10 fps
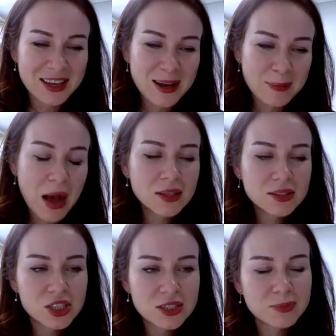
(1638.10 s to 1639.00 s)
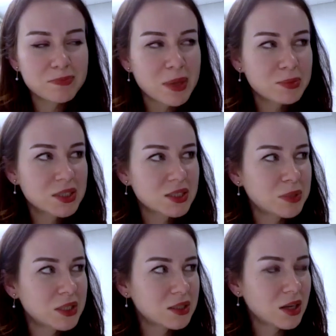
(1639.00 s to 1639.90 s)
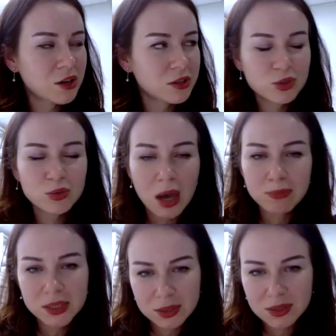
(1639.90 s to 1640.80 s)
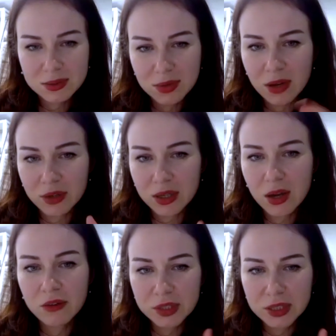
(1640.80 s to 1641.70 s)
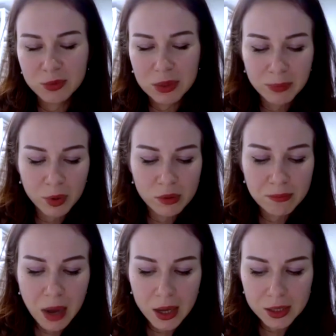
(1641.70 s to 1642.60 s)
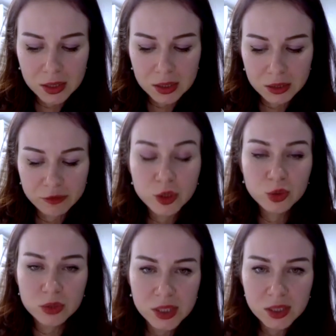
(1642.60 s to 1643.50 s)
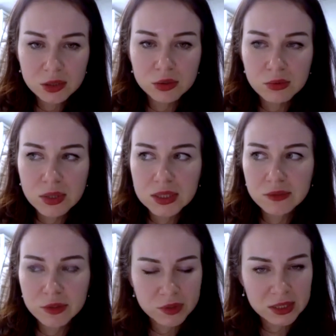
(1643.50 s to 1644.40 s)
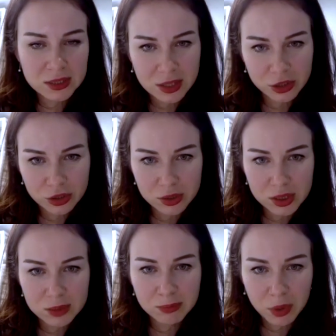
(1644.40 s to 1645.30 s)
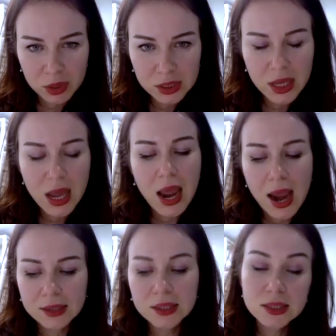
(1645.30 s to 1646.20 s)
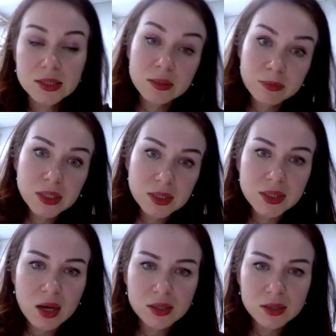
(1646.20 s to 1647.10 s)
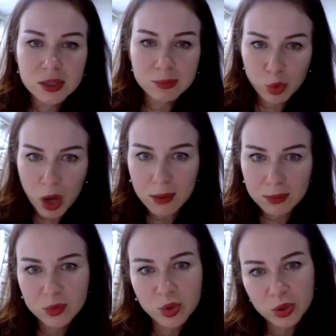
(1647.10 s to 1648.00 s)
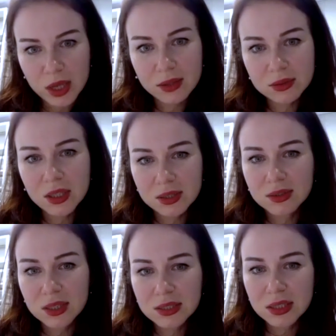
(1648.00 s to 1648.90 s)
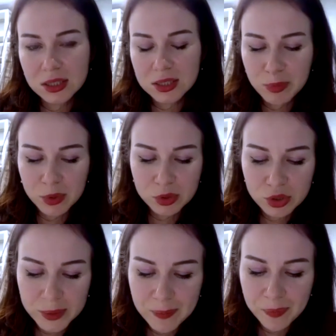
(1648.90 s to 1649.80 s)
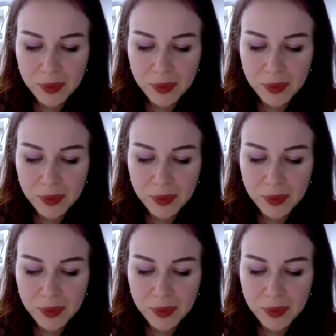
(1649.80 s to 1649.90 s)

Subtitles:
I'll just maybe speak two couplets of this one poem by Fizuli, who was a 15th century poet, and he's still being sung in Mugham today. They sing his poetry.